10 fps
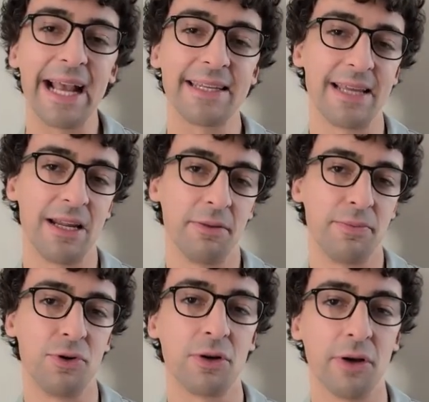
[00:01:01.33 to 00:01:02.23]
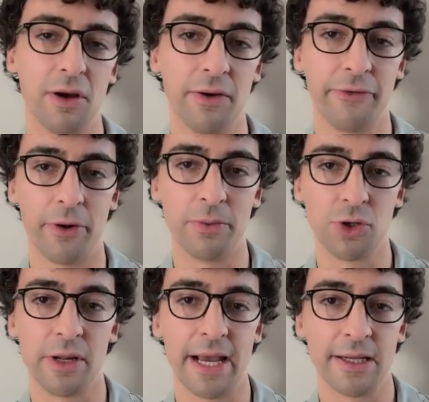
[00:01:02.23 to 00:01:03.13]
excellent book uh, from
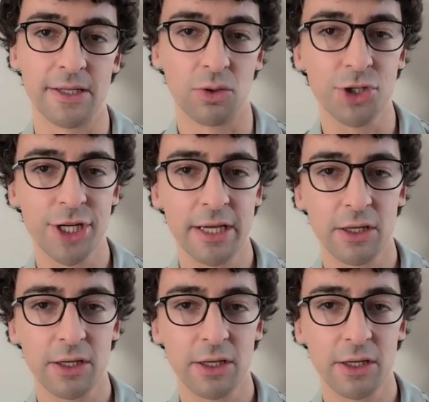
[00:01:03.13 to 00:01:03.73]
Julia Silge